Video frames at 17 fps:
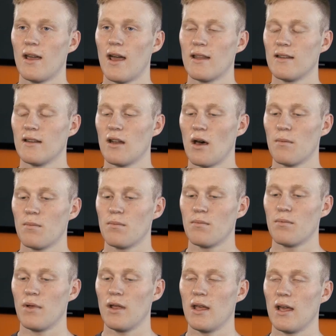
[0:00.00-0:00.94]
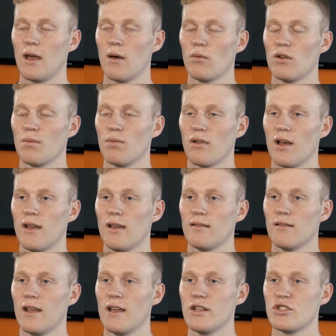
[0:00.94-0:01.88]
ended up being able to play
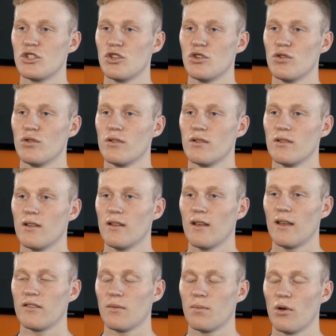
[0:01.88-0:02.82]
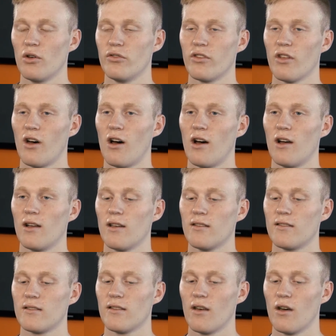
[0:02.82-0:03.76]
in late June as opposed to
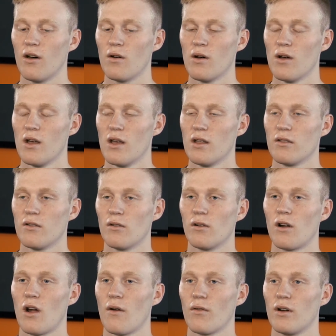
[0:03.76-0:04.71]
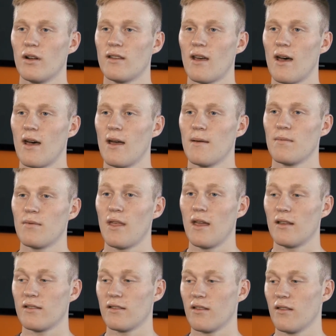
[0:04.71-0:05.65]
August, so the recovery time,
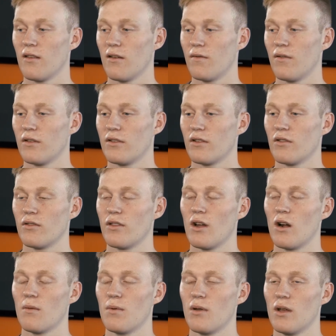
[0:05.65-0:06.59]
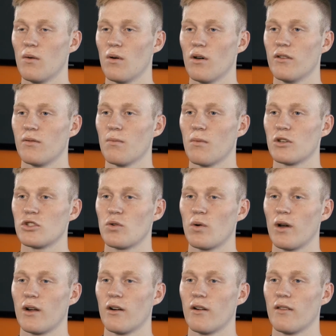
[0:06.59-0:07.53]
thanks to the physical therapy, was much
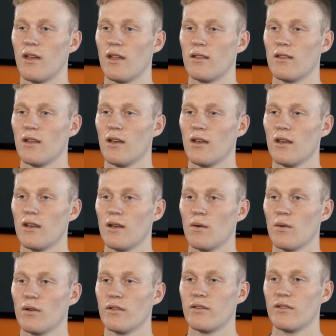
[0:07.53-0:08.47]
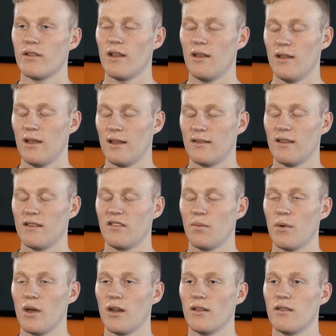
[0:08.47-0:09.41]
quicker than it was
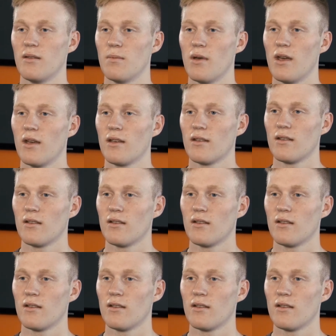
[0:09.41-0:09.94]
anticipated to be.